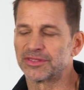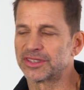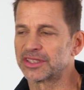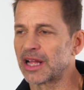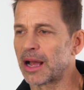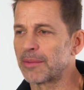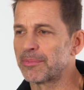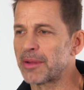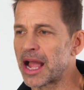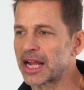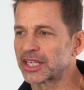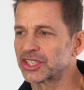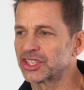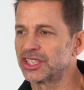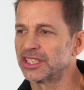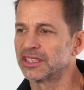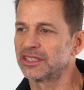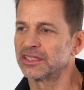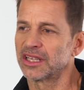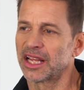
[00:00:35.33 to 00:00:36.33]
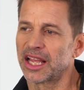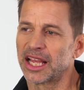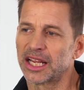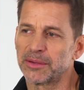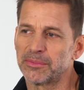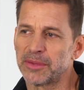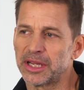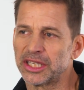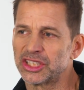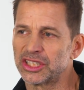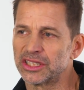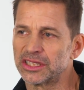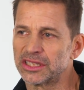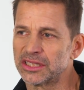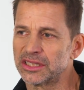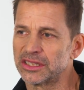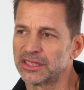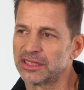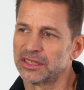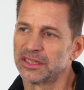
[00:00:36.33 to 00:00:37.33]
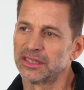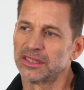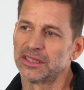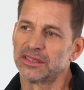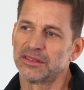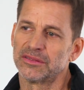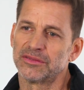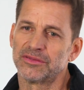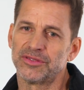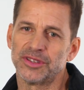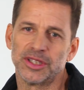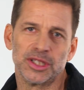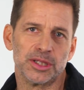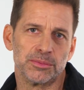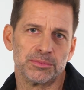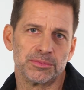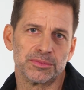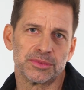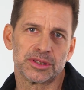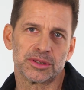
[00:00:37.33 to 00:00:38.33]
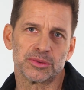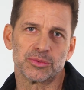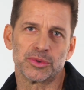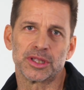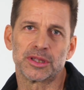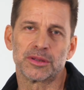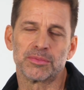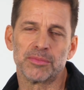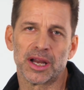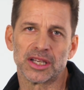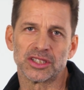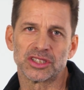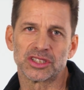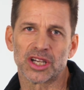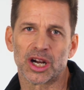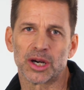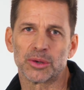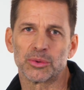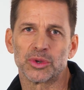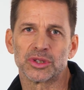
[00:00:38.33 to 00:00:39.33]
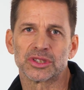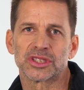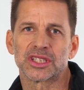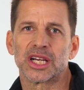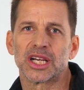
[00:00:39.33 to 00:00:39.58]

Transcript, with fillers: of stop action animation films with my Star Wars